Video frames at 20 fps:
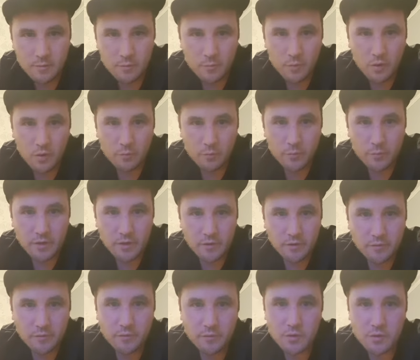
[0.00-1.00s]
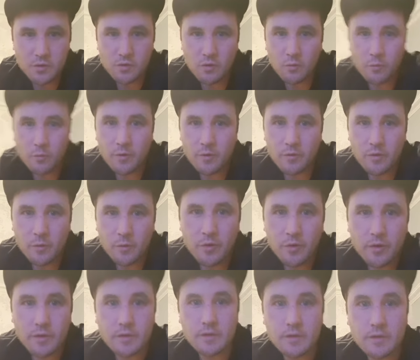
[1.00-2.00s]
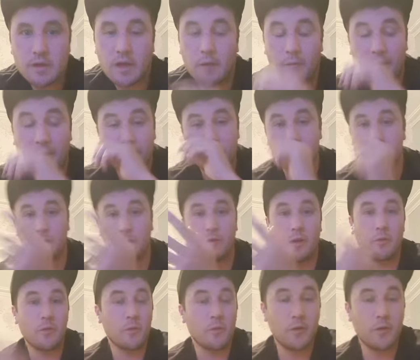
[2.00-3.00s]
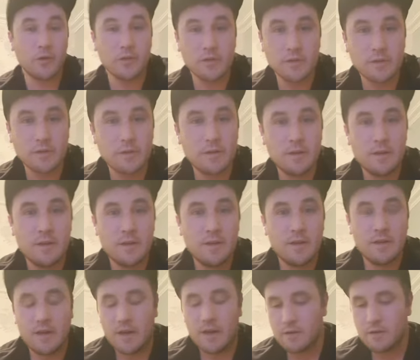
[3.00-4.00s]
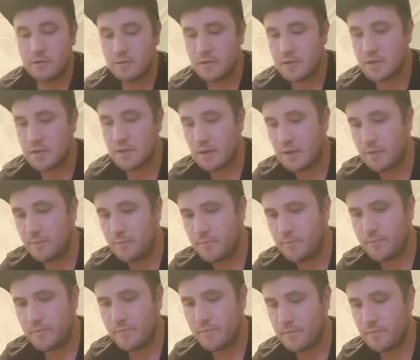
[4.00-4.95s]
Blob being on the first drop or on the point. I fish the blob on the point. And it